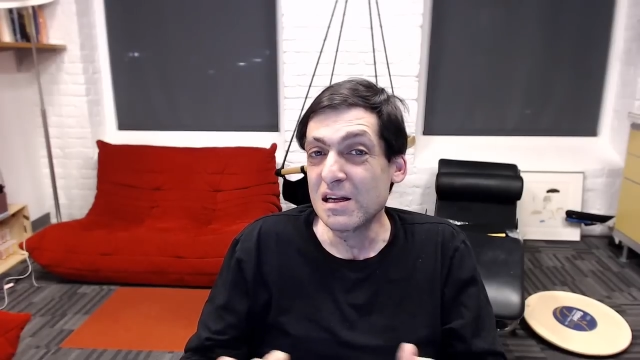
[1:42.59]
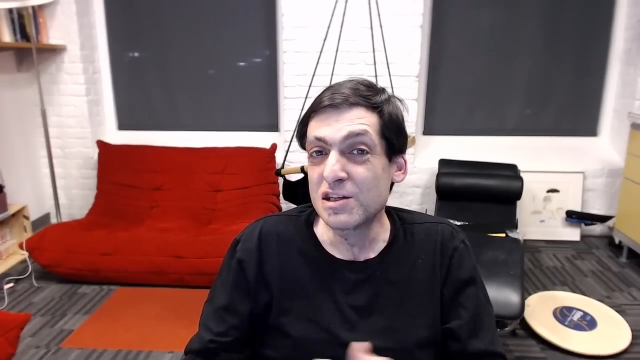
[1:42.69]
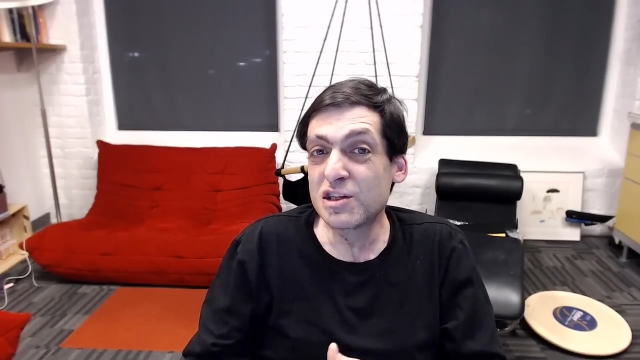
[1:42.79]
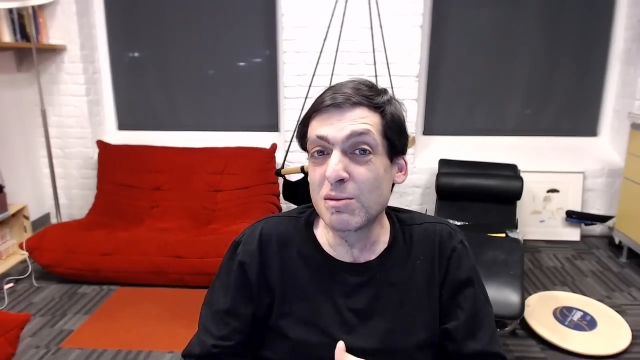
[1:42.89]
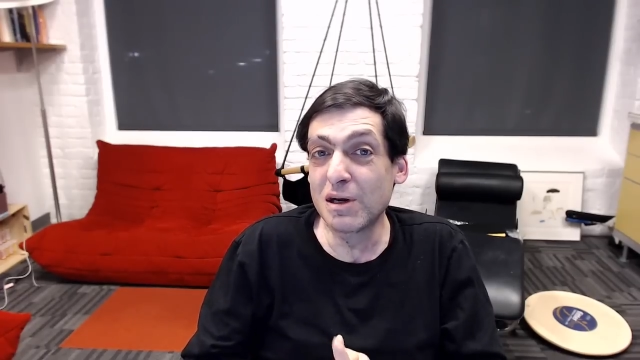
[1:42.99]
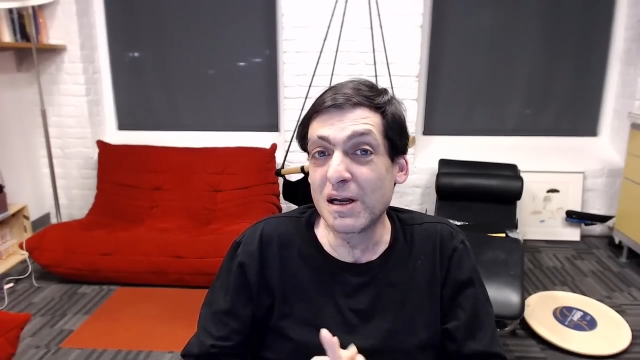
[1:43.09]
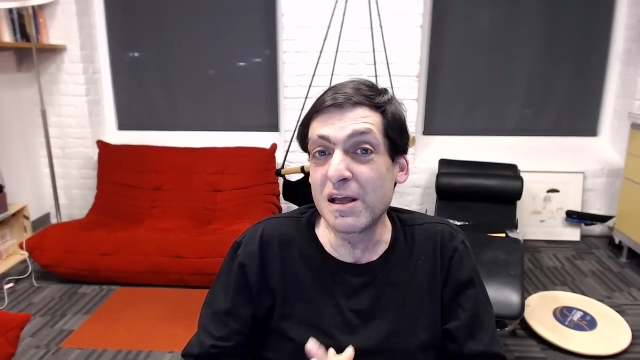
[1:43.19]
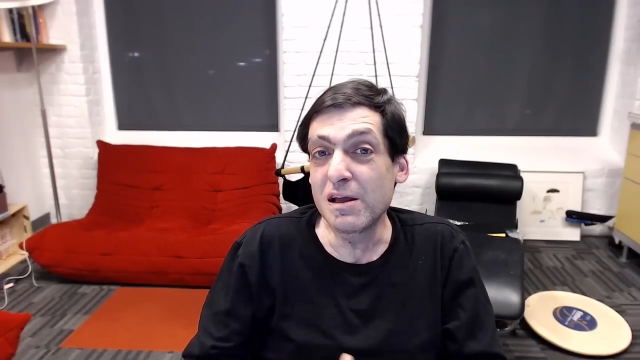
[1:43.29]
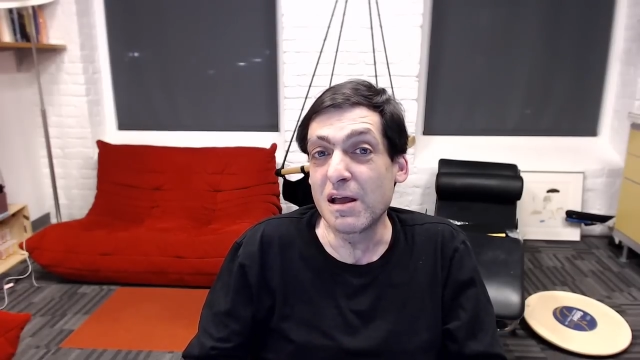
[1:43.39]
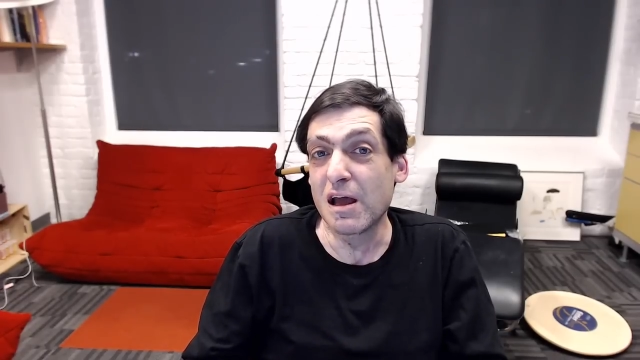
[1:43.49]

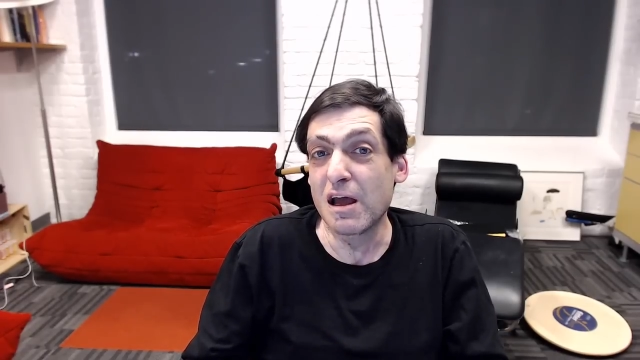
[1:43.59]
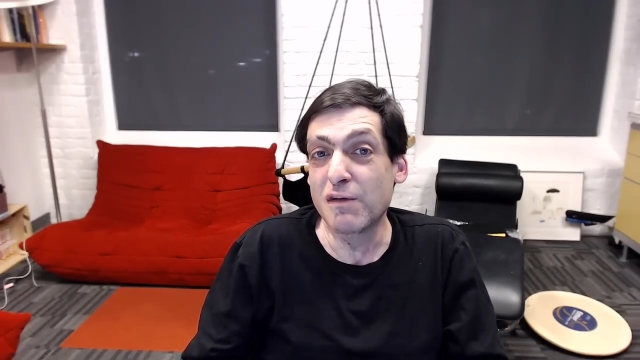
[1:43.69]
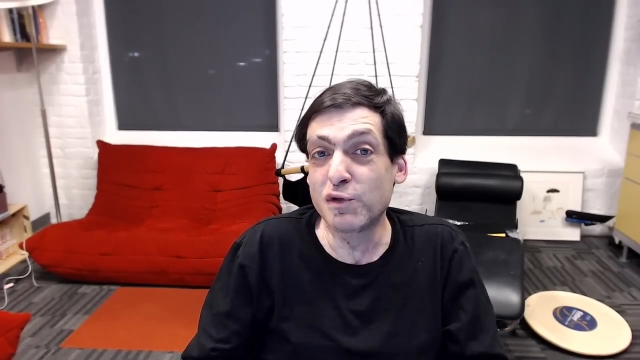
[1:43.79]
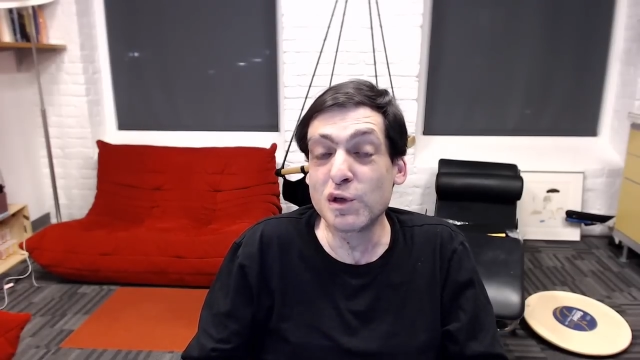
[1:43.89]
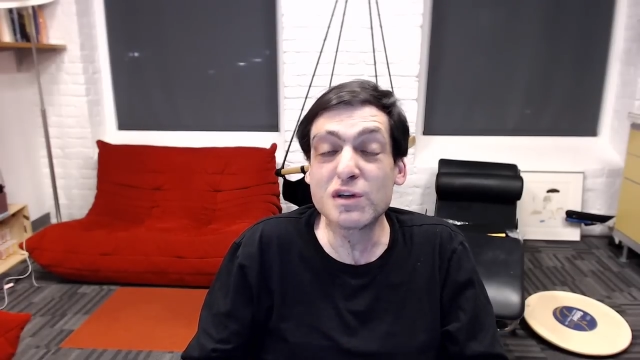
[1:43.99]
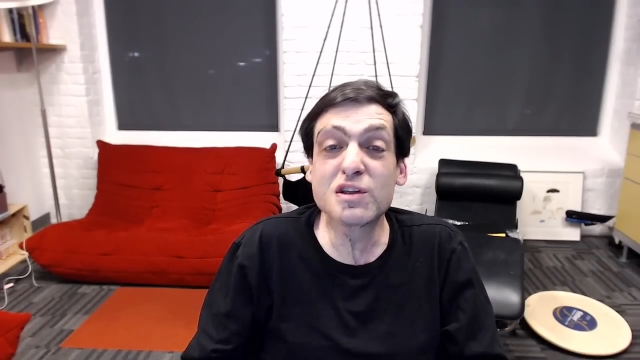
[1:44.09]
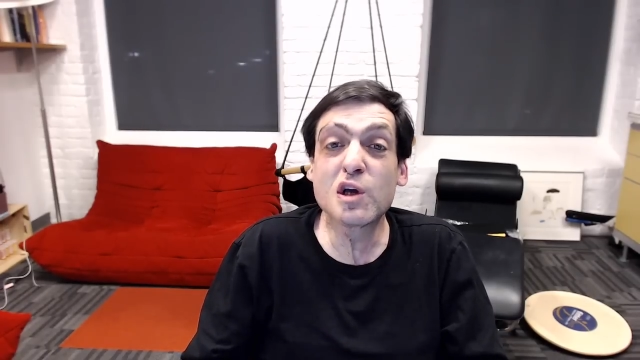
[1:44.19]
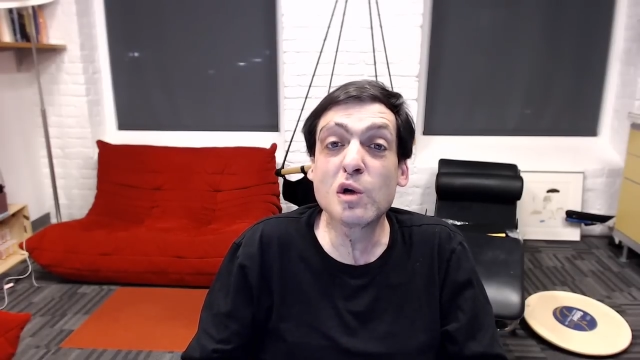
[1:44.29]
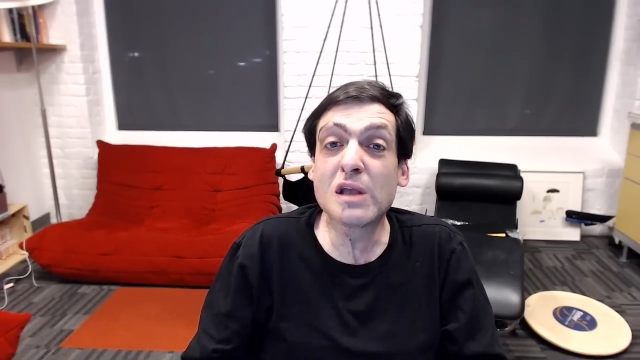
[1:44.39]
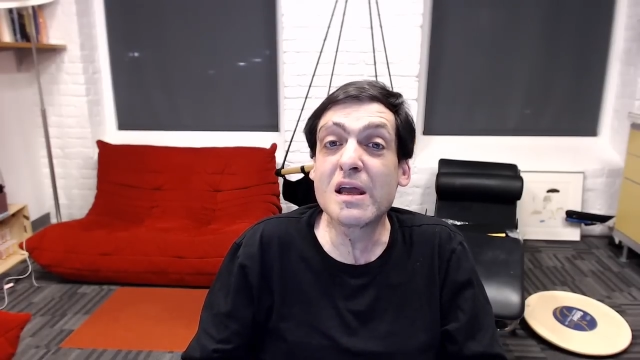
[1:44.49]
Similarly, a few years
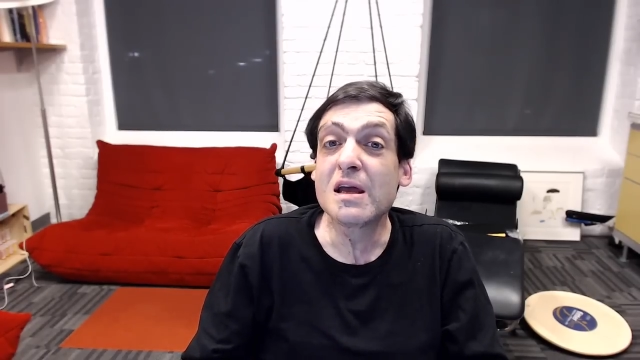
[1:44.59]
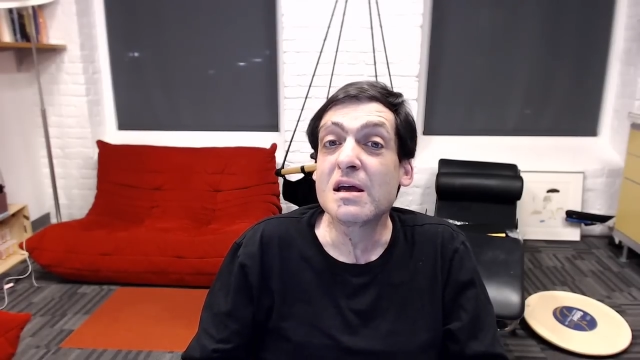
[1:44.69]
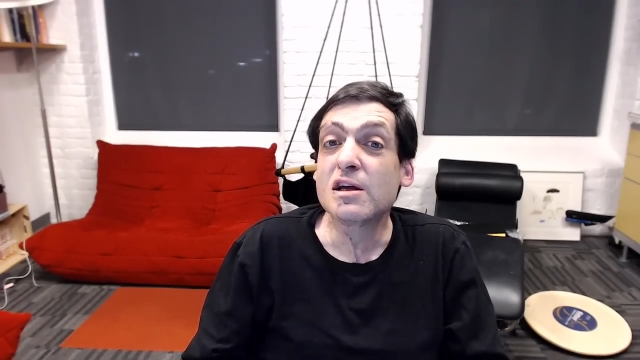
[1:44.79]
ago, they